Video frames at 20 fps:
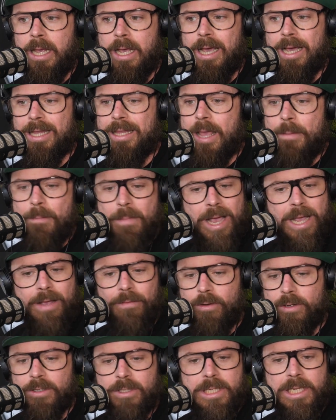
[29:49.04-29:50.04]
And they may have
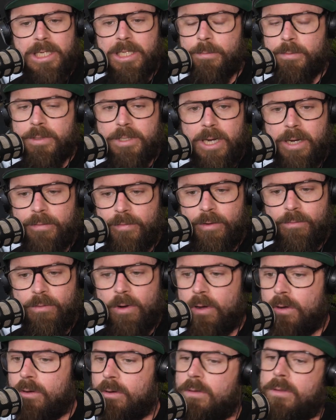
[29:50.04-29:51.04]
got 60% of it
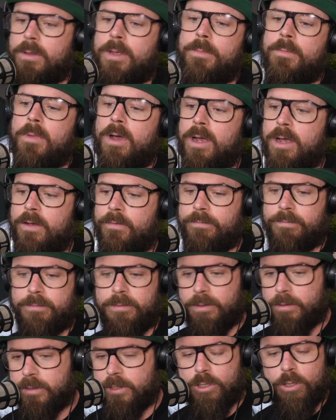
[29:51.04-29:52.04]
wrong, or they might have
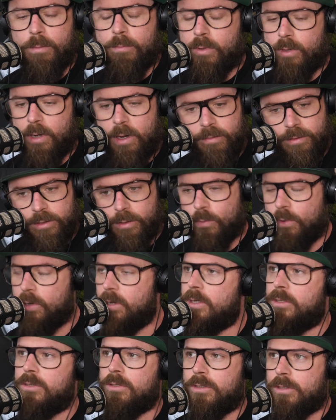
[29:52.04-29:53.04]
stumbled over some
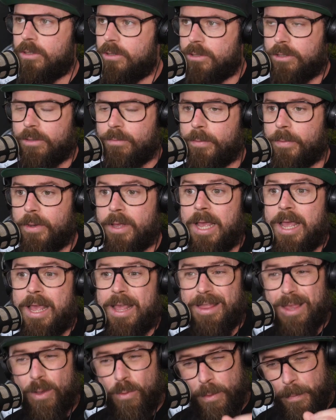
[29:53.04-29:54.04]
words or done something, but
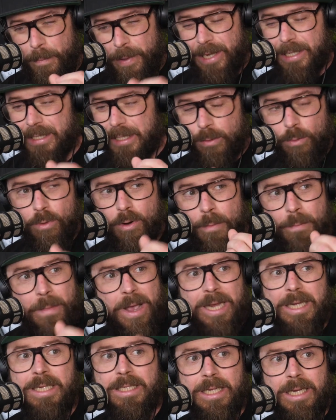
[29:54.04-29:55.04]
there were bits that were
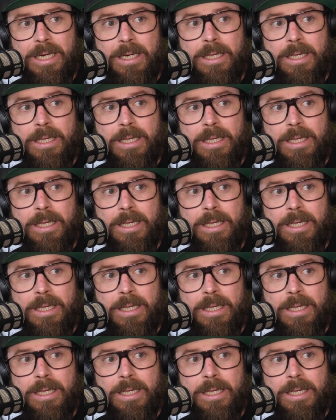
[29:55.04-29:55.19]
amazing.